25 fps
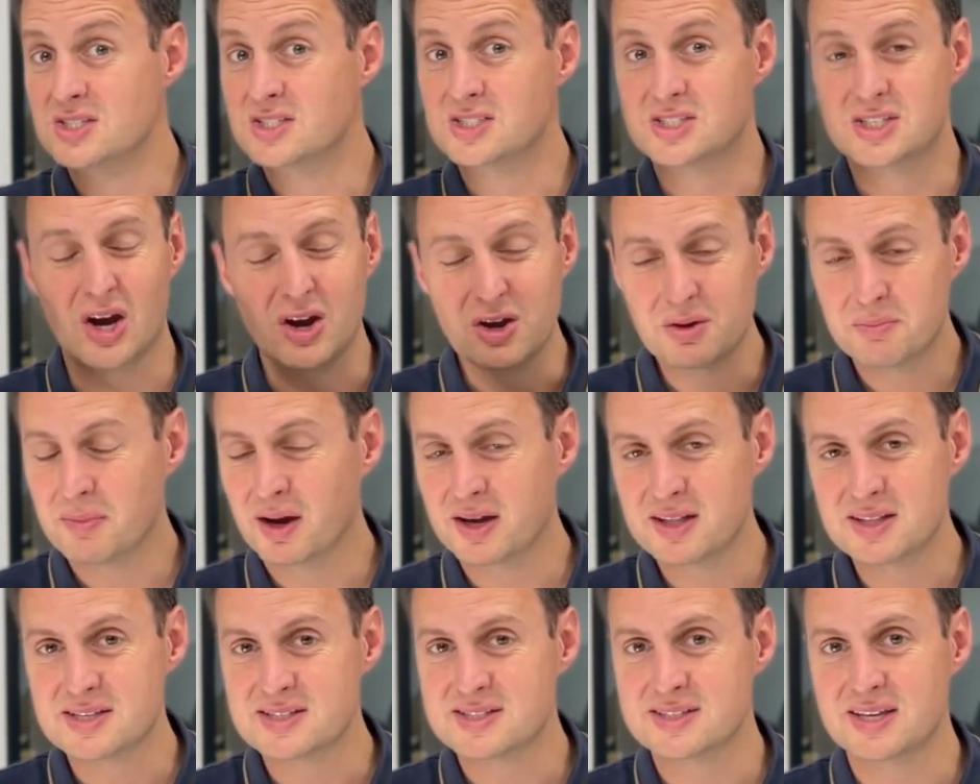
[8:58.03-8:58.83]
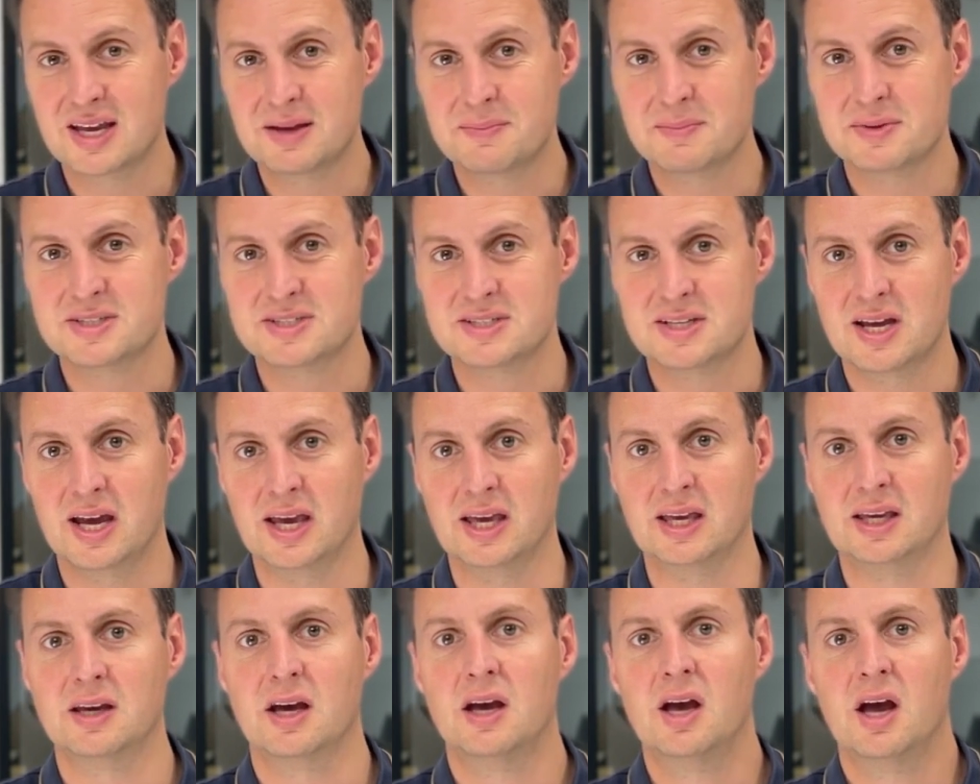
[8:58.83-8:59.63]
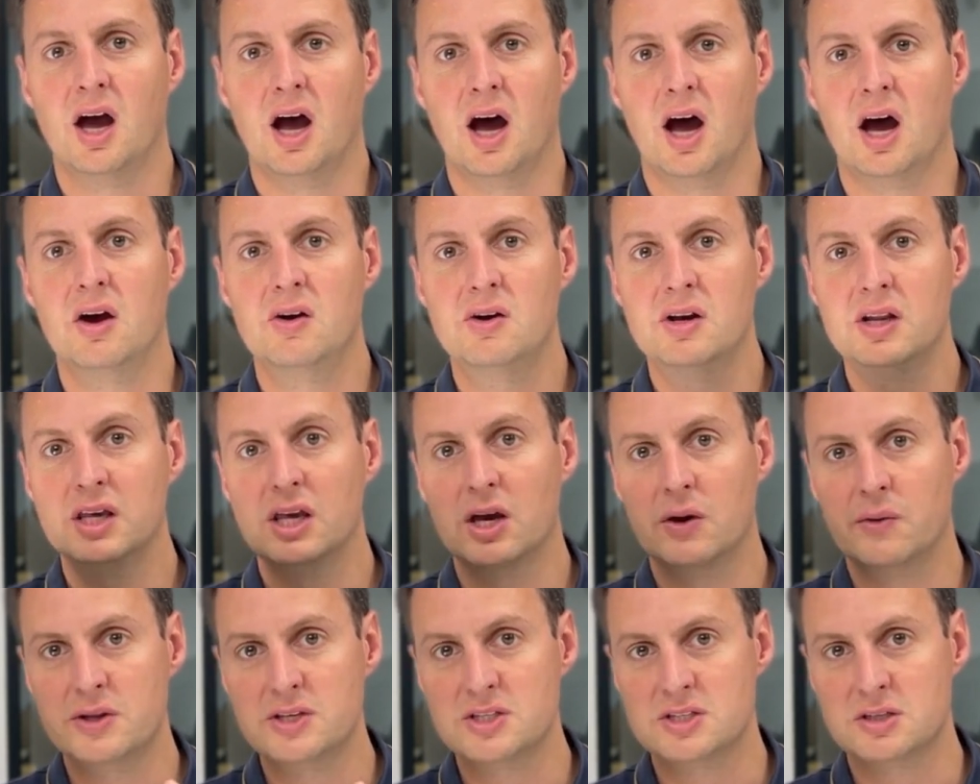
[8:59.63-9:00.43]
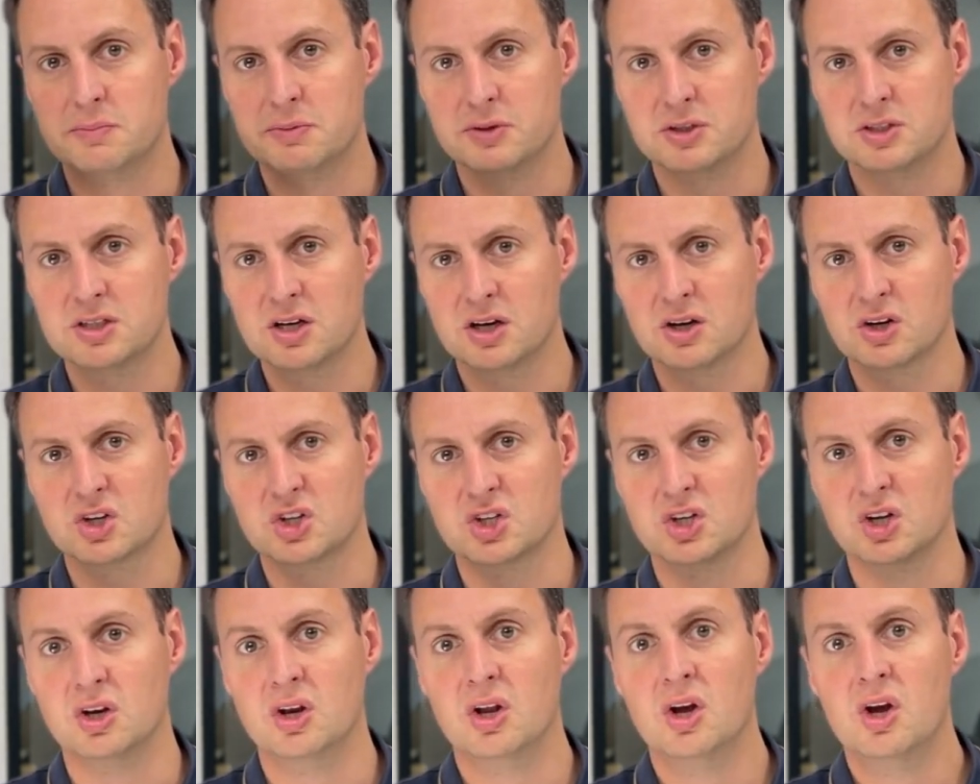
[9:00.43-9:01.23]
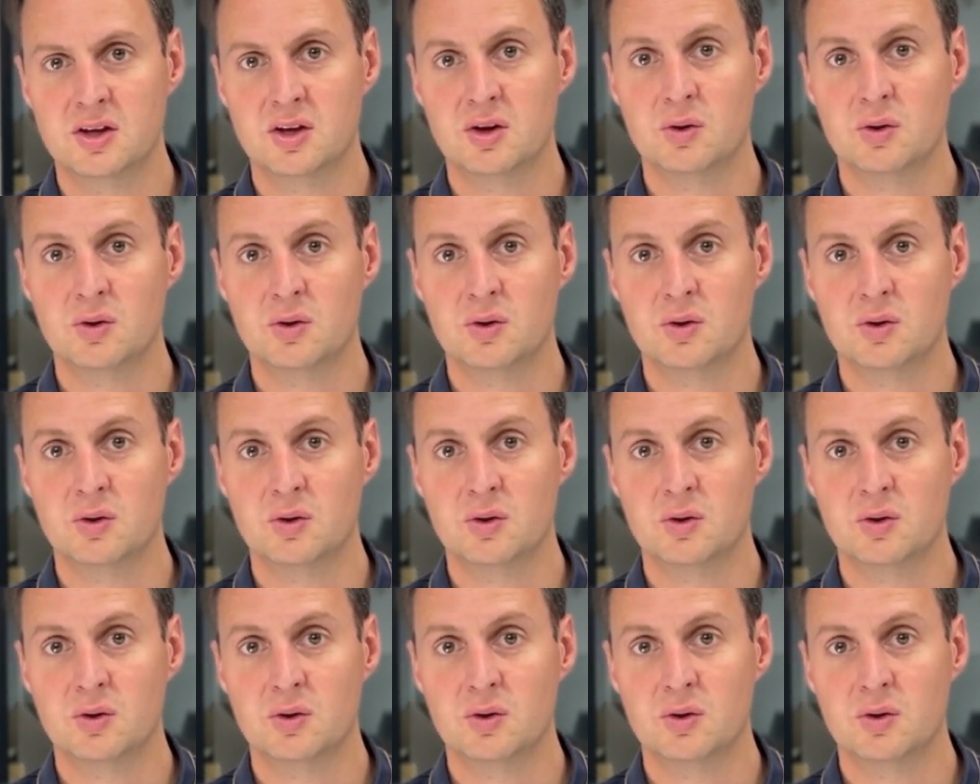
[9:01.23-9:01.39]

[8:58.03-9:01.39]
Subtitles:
Don't make the same mistake. Only go into production